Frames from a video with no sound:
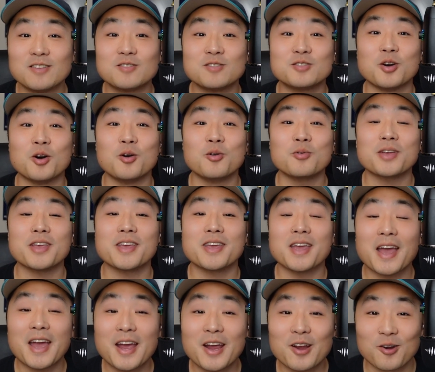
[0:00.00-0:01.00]
don't
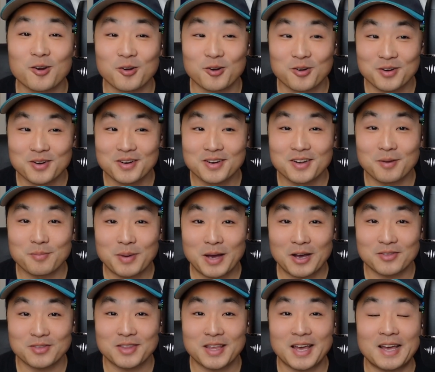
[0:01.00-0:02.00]
care
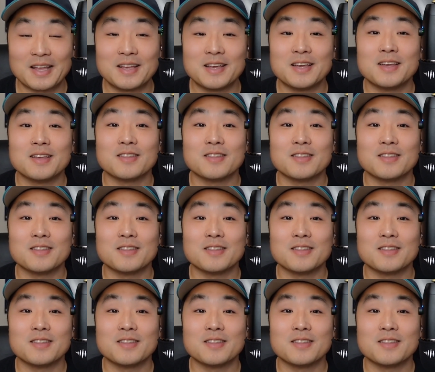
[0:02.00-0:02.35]
about that.